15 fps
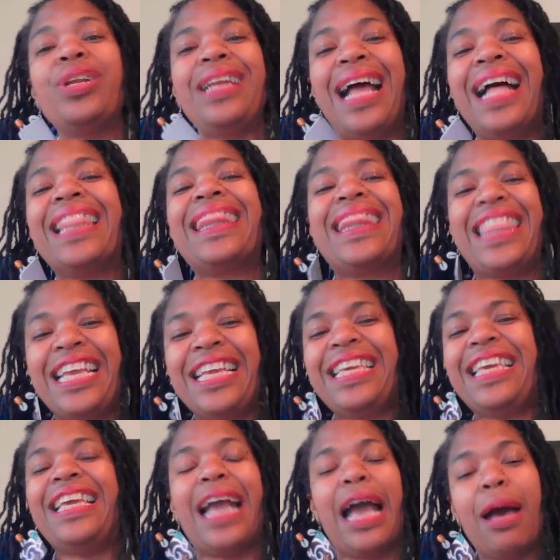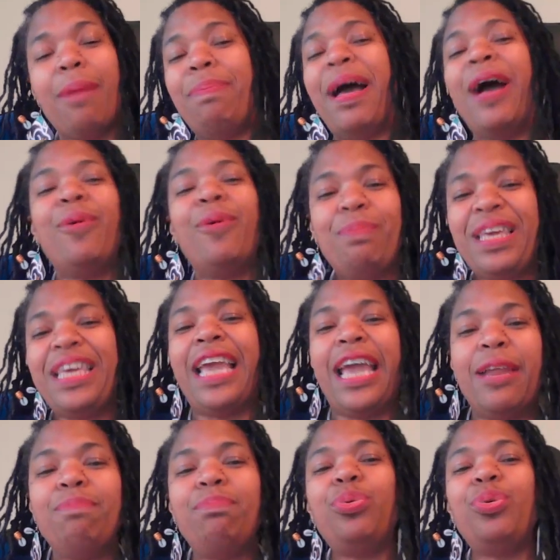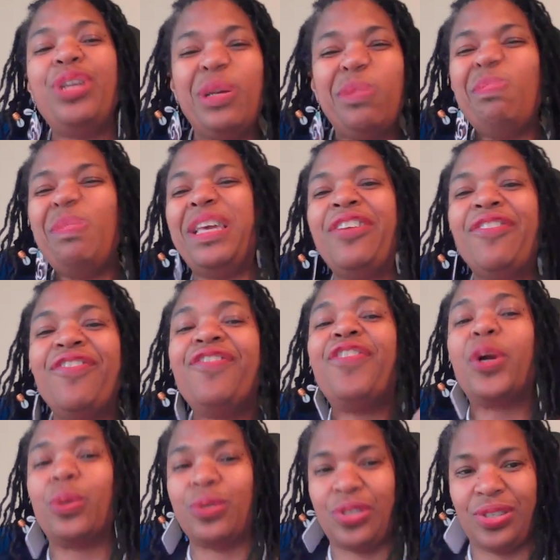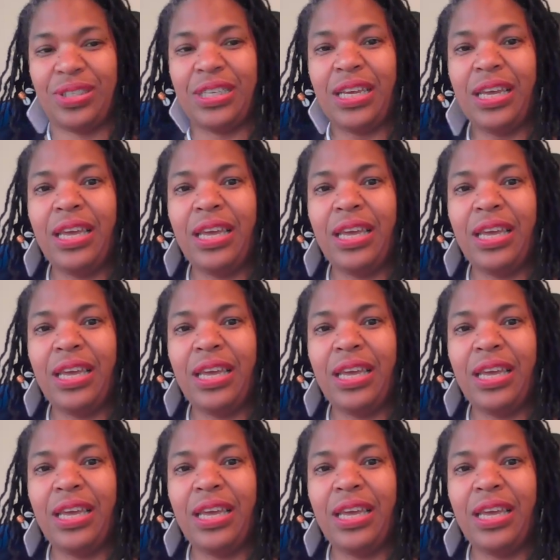not thinking about me and putting me first.